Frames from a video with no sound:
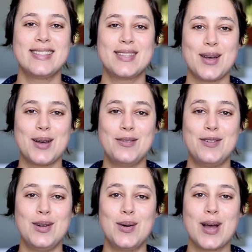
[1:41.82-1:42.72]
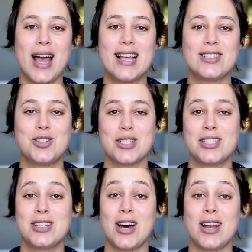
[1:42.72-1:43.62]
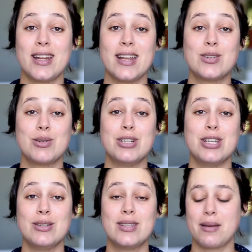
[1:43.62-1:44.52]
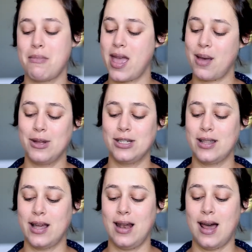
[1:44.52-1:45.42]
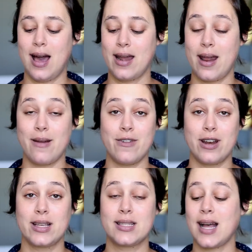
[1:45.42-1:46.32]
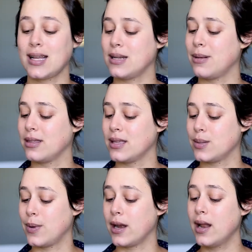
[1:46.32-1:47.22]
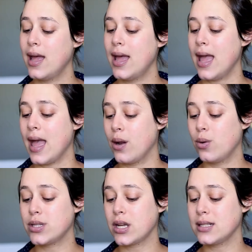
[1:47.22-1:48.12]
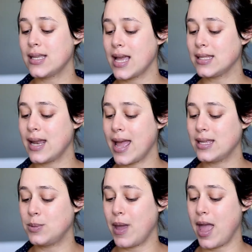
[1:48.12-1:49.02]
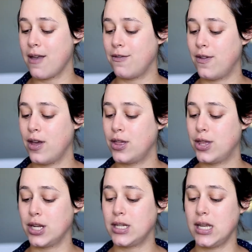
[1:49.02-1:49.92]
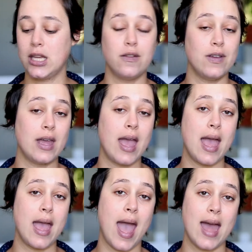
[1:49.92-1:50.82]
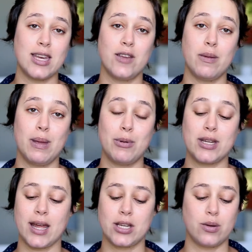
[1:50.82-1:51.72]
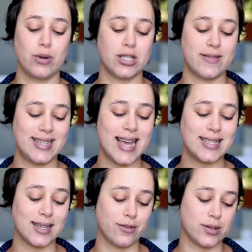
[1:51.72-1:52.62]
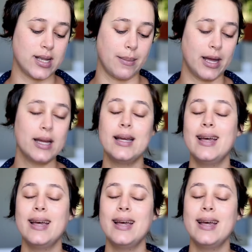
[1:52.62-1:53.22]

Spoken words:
So Filorga has just started introducing makeup into their line and I'm very excited about this one. It also contains an SPF 30 UVA and UVB protection, which is fantastic for summer.